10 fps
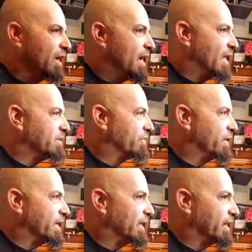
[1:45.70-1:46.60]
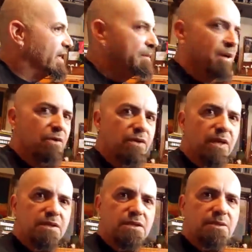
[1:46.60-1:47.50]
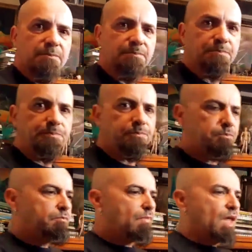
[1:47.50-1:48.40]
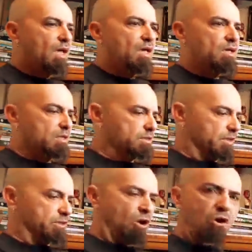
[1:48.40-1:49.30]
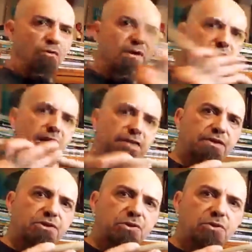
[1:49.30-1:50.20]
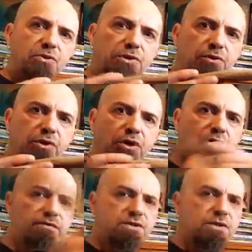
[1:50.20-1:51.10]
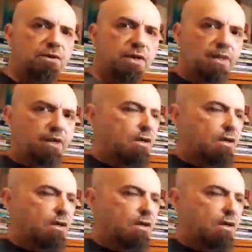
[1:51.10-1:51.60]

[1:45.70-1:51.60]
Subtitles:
And the thing I like about this is it's already got these cool little curves to it.